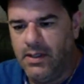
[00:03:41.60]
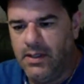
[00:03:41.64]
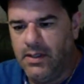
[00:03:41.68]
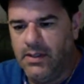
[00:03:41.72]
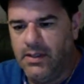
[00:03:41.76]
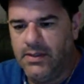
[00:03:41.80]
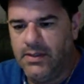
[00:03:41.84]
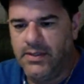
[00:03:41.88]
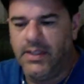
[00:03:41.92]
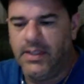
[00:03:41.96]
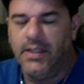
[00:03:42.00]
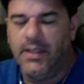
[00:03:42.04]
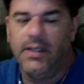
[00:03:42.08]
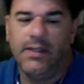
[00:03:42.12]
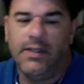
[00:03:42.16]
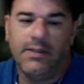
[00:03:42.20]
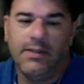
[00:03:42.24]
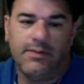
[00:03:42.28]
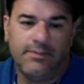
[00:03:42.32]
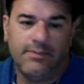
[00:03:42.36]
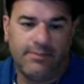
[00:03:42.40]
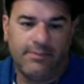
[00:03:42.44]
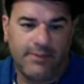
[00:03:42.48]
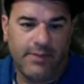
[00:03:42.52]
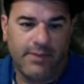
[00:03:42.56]
See,
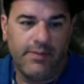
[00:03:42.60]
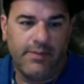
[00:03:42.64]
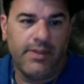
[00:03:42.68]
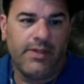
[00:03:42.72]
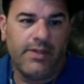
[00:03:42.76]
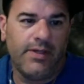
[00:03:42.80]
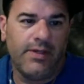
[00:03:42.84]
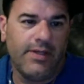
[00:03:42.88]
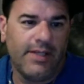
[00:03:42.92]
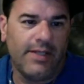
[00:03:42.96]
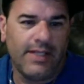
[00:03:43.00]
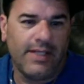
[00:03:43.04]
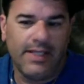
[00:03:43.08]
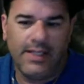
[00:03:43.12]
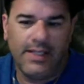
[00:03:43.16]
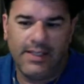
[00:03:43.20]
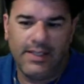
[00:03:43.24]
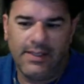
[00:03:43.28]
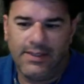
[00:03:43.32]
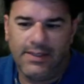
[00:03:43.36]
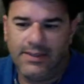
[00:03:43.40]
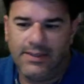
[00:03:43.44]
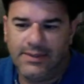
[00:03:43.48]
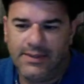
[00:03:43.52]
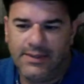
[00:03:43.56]
look, here we go again.
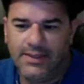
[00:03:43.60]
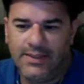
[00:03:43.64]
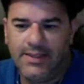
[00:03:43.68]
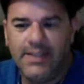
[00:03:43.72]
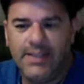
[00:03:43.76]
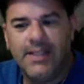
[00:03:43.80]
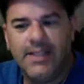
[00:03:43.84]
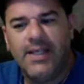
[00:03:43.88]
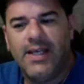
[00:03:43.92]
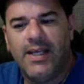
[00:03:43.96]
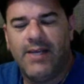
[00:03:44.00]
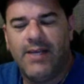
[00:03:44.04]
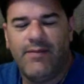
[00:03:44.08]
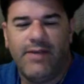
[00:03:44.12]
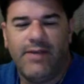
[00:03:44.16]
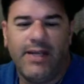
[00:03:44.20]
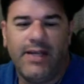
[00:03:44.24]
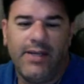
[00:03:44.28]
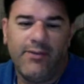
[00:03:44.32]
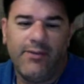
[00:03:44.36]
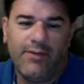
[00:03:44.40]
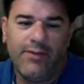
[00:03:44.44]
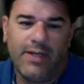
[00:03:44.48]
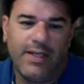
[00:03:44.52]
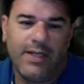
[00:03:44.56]
Let's see. If it
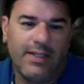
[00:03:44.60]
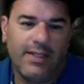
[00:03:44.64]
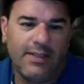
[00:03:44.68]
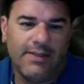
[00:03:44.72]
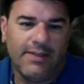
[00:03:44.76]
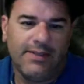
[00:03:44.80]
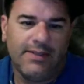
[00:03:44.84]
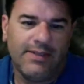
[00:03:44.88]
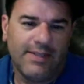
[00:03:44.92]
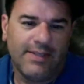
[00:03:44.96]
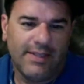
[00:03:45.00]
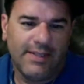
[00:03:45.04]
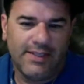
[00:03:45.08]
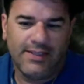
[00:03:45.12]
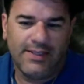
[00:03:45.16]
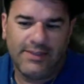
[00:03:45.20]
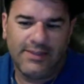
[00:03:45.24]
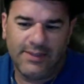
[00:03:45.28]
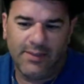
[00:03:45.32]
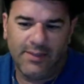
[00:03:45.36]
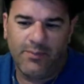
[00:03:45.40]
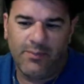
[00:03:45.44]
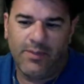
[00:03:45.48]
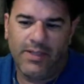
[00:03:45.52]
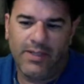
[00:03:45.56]
ain't Raina, it's
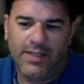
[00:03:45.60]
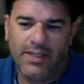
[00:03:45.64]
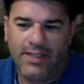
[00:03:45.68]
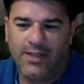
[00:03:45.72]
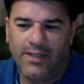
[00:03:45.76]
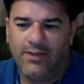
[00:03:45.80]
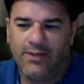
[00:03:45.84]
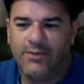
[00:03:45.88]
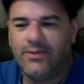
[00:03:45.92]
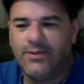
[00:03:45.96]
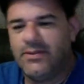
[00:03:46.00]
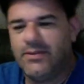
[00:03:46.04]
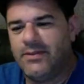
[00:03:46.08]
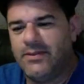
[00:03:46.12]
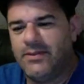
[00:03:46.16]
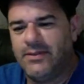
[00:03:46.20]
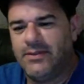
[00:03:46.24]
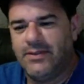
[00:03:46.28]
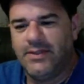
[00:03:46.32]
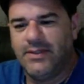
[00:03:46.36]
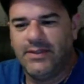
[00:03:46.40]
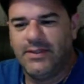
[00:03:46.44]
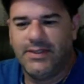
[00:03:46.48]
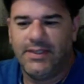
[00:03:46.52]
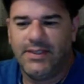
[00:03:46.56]
somebody else.
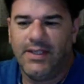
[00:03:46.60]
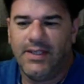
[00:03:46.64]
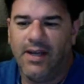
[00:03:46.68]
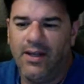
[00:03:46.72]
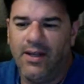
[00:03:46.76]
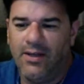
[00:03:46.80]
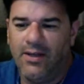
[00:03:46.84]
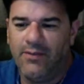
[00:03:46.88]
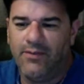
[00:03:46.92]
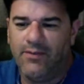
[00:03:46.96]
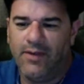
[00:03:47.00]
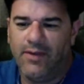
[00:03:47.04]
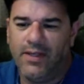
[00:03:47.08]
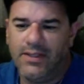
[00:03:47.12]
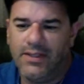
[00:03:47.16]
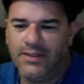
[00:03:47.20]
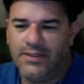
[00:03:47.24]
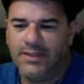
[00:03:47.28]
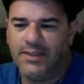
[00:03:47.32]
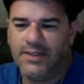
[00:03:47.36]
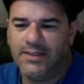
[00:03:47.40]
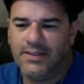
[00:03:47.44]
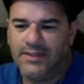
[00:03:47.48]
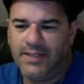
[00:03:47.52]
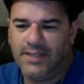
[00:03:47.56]
See, now Nirvana's
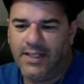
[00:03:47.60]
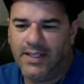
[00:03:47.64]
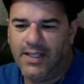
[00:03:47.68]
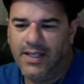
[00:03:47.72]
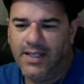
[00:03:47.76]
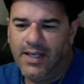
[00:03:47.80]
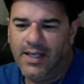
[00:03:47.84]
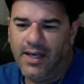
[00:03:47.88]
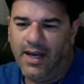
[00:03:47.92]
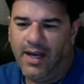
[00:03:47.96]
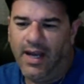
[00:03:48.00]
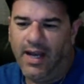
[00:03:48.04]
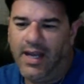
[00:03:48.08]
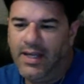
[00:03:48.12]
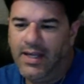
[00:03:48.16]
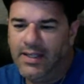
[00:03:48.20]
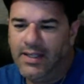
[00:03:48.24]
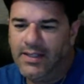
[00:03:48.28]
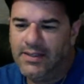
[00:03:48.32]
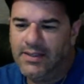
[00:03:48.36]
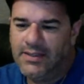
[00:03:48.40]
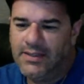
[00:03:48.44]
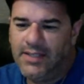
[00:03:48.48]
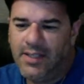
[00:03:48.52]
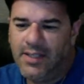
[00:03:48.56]
gonna say, I ain't
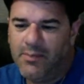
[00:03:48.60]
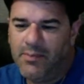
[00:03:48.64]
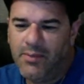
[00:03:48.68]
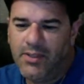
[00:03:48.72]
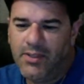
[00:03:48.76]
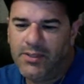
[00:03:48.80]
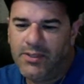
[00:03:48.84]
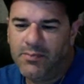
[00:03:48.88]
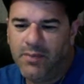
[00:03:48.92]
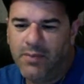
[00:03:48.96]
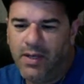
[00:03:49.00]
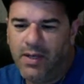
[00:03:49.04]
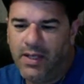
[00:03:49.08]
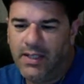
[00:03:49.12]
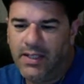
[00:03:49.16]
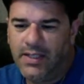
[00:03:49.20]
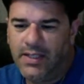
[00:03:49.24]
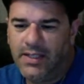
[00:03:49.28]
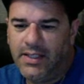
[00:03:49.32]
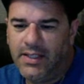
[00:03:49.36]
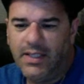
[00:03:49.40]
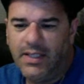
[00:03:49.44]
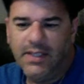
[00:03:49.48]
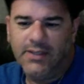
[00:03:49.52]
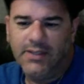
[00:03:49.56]
gonna say much,
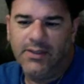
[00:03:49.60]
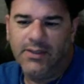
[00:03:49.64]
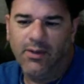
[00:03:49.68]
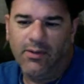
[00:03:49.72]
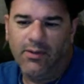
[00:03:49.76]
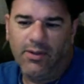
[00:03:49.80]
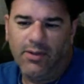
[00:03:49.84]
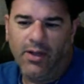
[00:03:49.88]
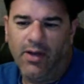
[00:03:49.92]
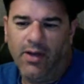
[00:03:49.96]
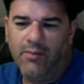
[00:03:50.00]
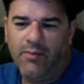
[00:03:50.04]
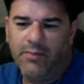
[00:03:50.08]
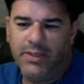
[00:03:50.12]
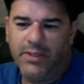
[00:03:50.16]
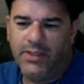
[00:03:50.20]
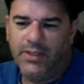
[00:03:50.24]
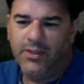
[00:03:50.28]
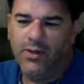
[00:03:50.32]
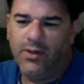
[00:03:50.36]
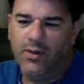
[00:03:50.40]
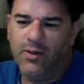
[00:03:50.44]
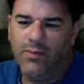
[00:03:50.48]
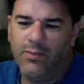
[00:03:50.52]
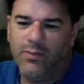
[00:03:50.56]
Marky. Don't love me
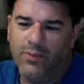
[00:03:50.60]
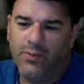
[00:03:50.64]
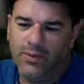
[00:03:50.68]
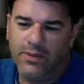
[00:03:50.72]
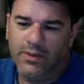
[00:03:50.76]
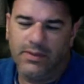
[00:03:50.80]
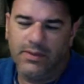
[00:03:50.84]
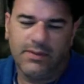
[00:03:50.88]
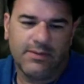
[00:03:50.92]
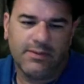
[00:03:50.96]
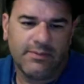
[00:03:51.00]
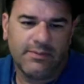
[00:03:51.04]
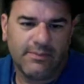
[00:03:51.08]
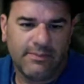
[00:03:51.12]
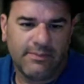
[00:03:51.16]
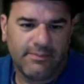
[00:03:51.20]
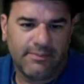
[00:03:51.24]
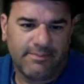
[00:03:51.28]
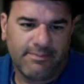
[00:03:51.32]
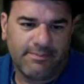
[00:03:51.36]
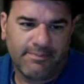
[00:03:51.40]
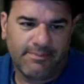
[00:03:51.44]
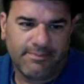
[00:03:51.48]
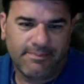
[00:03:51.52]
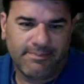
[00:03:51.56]
no more.
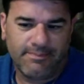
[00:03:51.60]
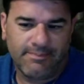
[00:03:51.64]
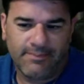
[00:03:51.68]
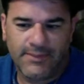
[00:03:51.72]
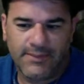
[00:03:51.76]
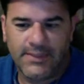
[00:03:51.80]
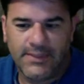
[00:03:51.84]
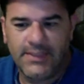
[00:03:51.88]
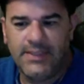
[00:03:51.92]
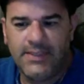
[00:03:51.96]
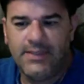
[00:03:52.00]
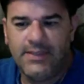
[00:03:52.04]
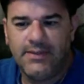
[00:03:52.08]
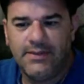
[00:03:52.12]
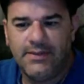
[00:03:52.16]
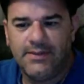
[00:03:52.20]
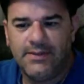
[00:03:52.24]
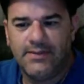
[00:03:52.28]
See?